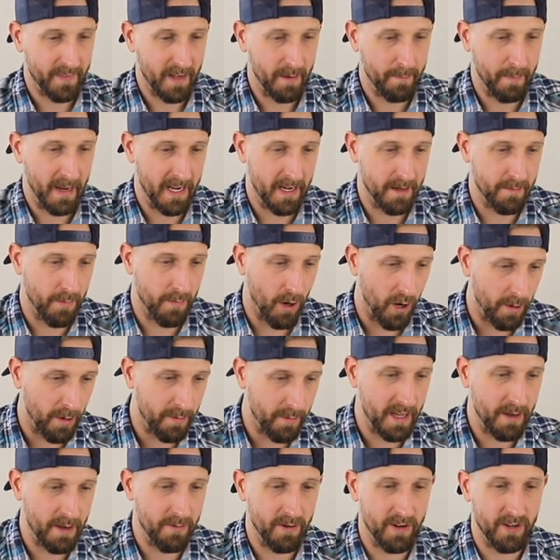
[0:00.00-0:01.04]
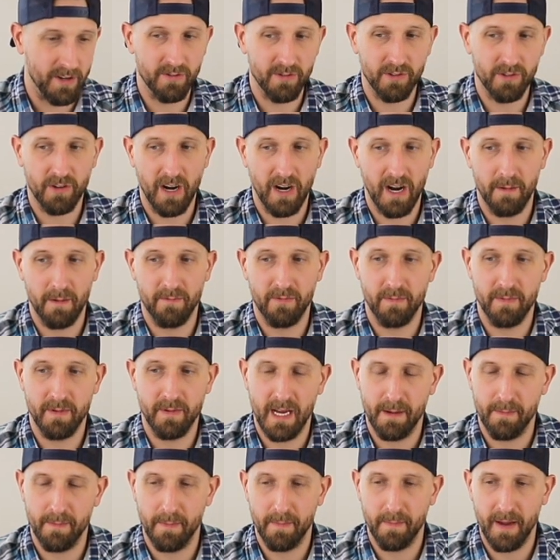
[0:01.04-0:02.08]
Peyton Barber, they went out and grabbed from
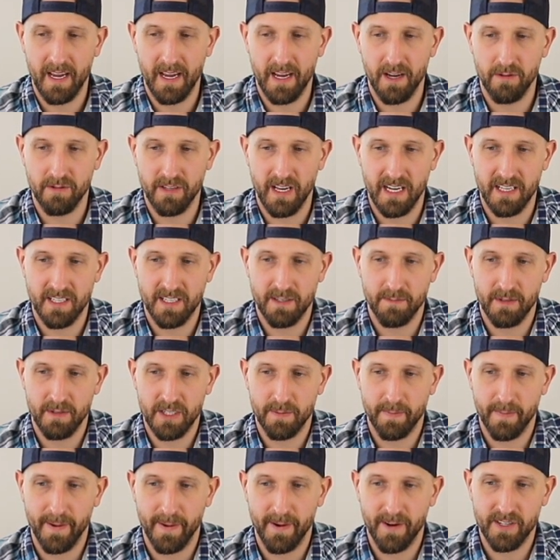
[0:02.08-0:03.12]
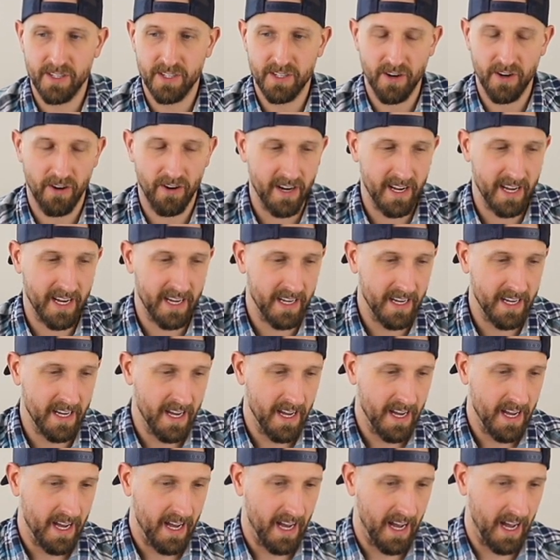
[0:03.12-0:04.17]
Tampa Bay, who's had some experience starting.
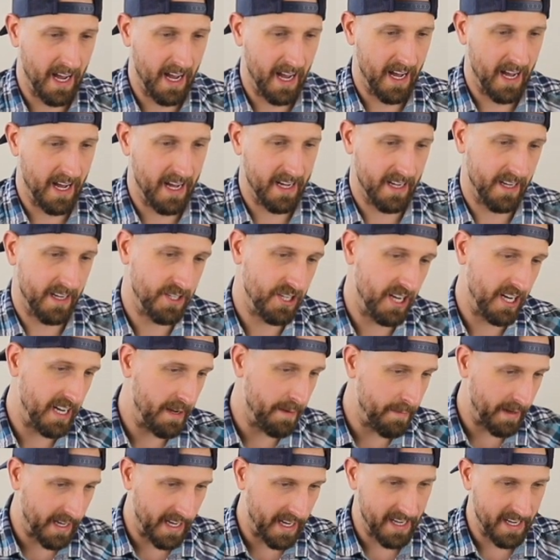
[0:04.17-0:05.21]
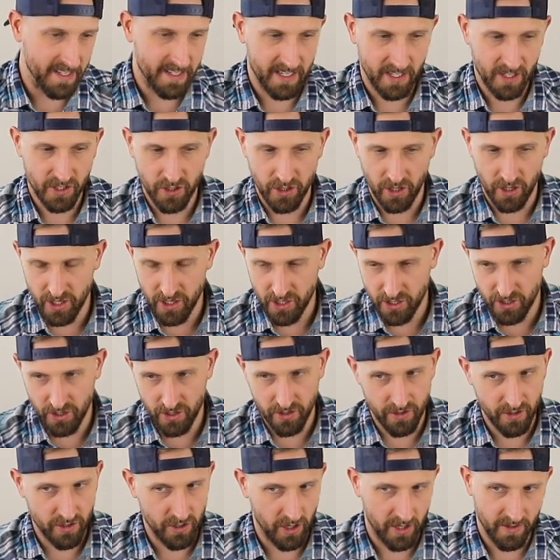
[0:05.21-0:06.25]
J.D. McKissick,
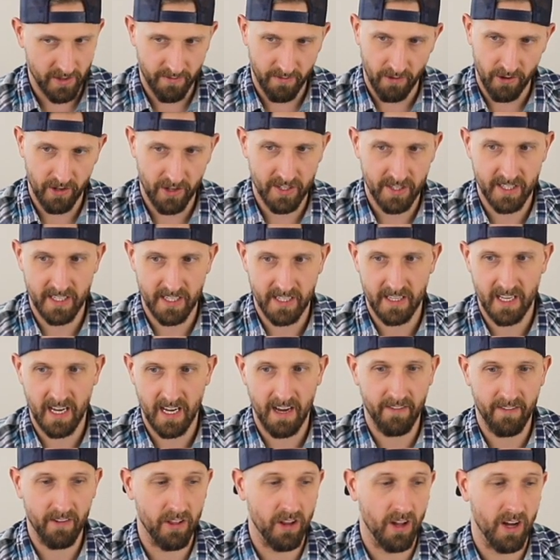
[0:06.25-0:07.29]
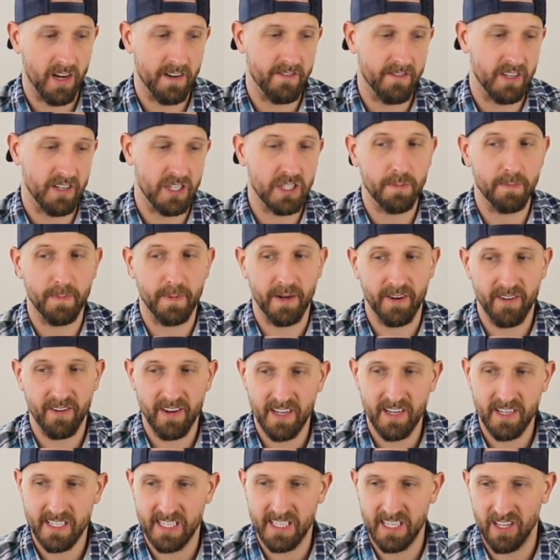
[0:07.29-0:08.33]
Josh Ferguson. They have a lot of
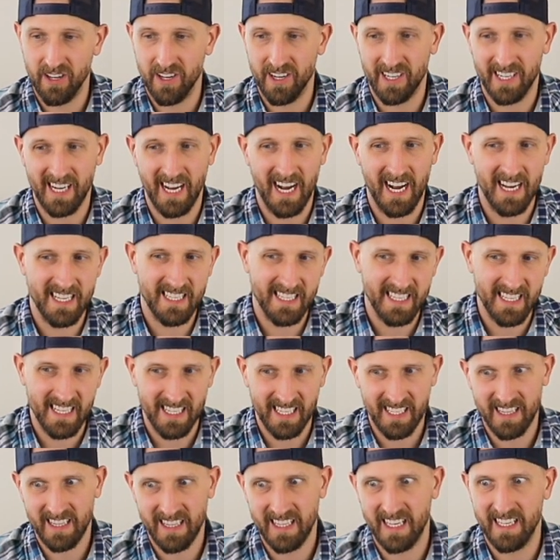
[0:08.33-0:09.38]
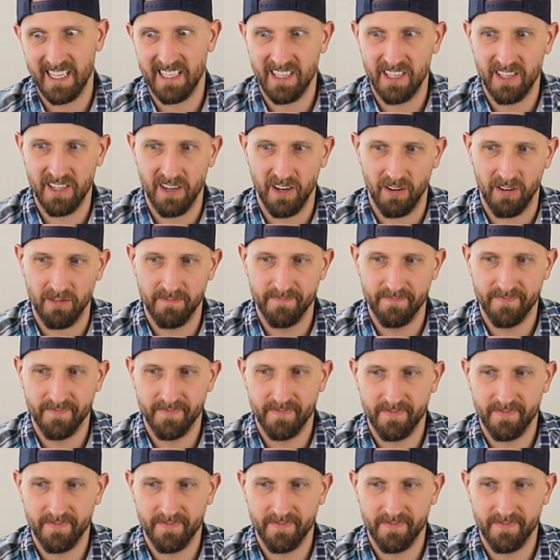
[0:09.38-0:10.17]
experience and a lot of guys that you know,